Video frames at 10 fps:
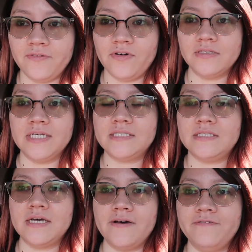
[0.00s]
of all that
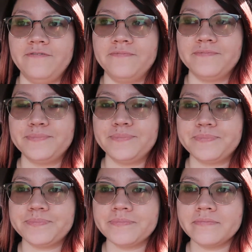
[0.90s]
stuff
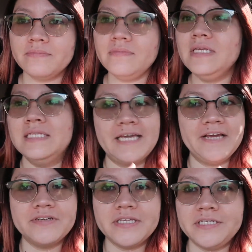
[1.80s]
like
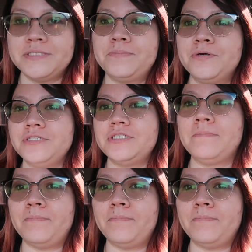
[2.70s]
everything is pushed